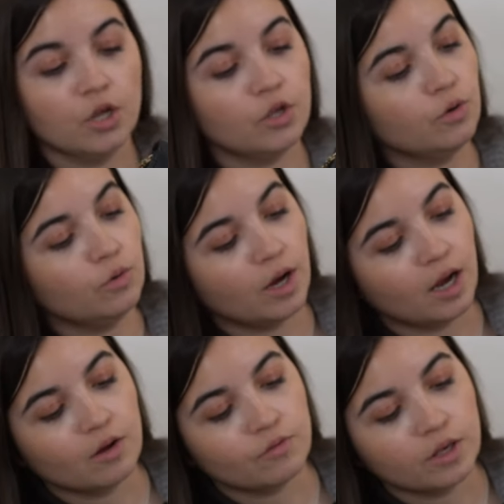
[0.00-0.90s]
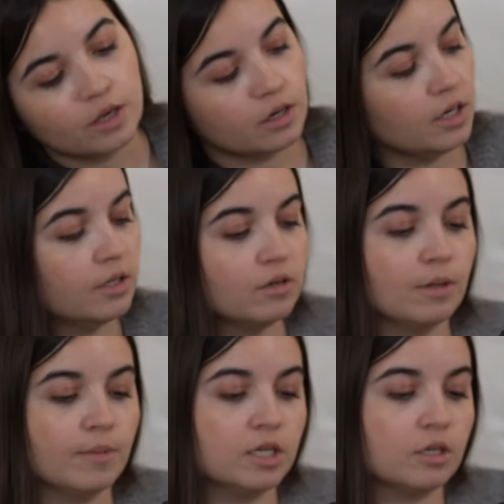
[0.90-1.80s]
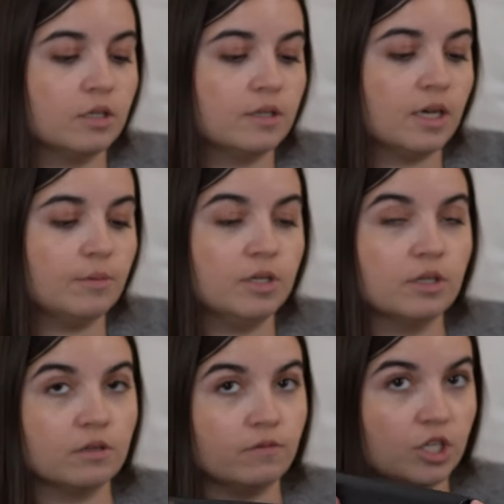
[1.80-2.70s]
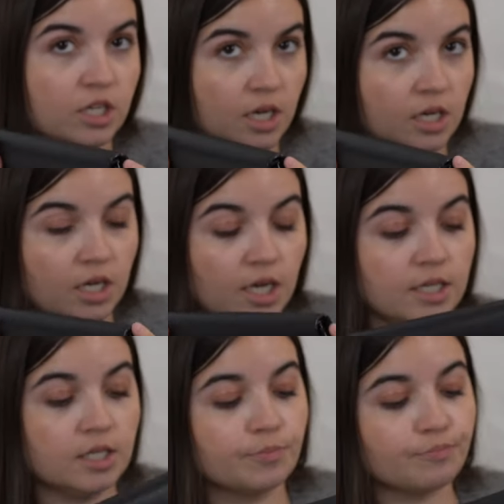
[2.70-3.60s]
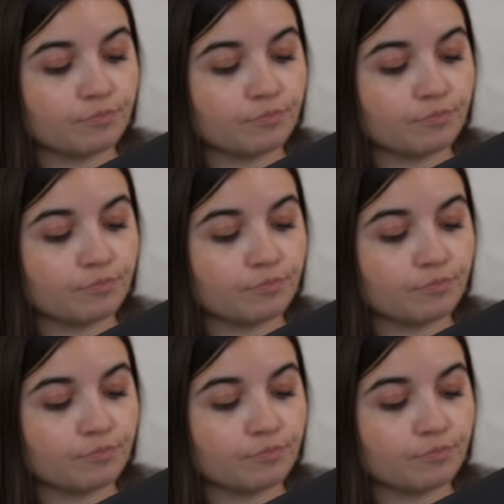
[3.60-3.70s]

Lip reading: You have here little damage on the side because of a chain, I guess.